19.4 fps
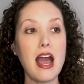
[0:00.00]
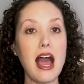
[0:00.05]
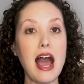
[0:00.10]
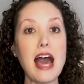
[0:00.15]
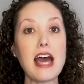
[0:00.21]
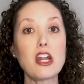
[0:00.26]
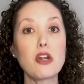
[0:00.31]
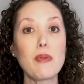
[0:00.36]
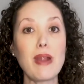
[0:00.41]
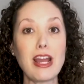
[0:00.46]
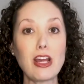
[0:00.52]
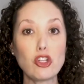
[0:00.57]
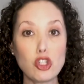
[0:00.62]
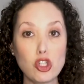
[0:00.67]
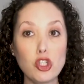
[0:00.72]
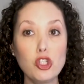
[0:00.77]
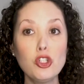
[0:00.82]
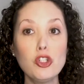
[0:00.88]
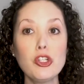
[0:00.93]
At around
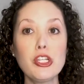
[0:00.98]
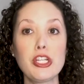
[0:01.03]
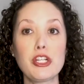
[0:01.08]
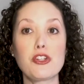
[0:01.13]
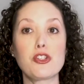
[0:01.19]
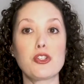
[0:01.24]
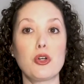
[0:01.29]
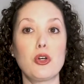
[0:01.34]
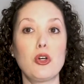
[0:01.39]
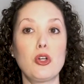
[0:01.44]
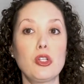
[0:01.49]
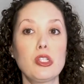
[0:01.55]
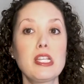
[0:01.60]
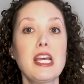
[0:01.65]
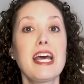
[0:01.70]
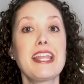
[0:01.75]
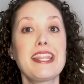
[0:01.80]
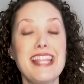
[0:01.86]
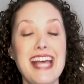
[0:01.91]
2 years old,
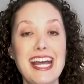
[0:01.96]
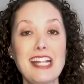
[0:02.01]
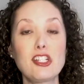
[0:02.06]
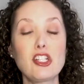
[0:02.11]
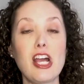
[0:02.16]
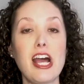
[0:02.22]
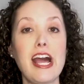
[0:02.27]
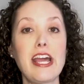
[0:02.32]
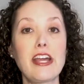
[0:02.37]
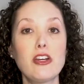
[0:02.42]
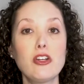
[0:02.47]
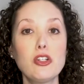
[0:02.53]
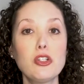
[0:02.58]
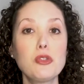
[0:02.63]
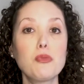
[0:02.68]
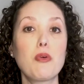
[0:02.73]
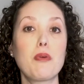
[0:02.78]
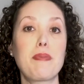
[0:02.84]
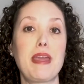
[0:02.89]
that
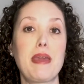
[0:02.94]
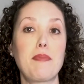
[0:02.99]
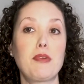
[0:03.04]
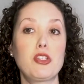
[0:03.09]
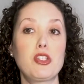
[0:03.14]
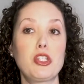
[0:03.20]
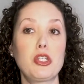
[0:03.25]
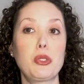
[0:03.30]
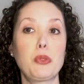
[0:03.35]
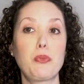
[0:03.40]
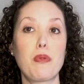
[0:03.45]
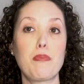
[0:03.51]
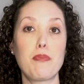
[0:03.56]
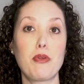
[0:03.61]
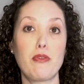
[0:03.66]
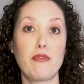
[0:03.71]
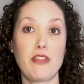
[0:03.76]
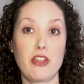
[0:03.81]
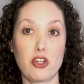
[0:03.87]
child will be able to
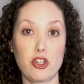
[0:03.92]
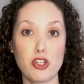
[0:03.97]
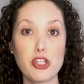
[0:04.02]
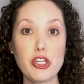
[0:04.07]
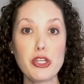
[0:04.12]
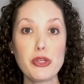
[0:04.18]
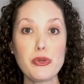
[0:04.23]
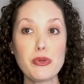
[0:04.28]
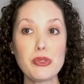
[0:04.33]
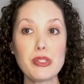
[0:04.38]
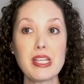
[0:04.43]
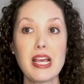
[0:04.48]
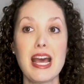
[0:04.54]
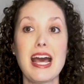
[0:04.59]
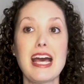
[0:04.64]
remove their shoes